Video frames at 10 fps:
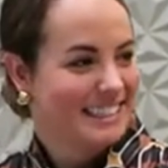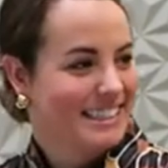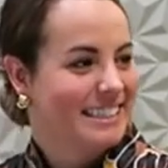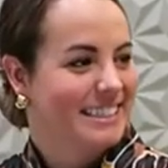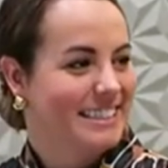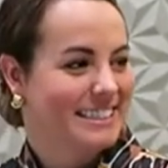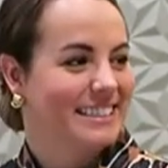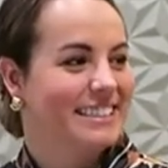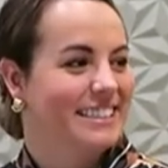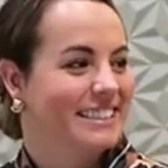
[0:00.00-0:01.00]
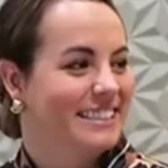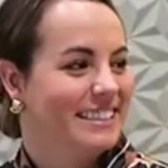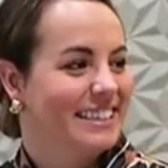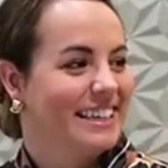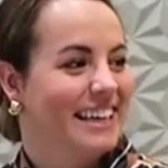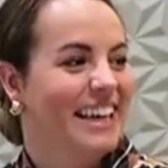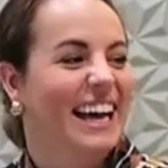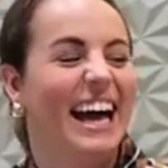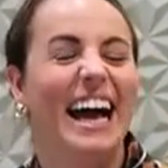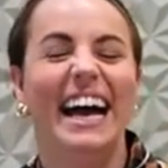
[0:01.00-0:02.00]

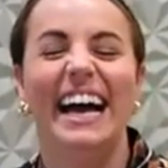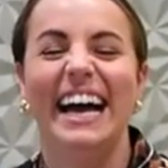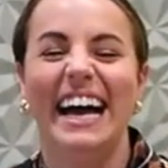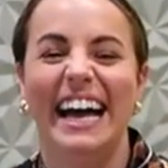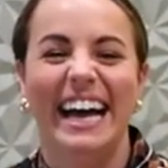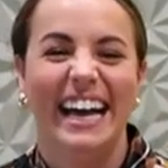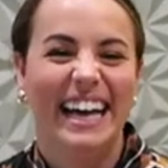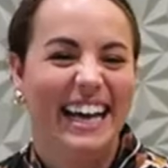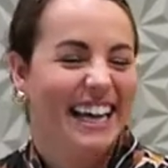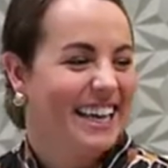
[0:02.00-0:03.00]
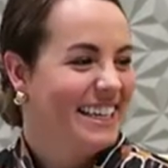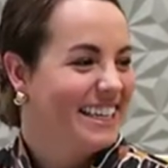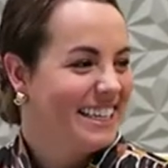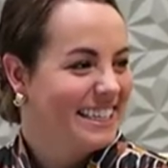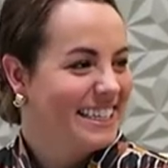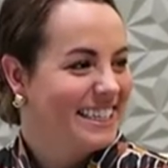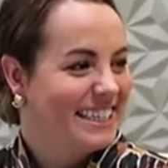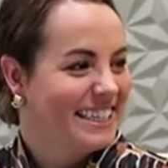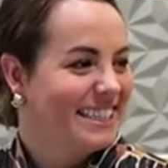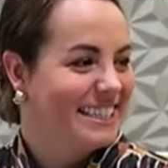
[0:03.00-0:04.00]

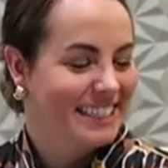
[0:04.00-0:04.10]
The person shown says nothing.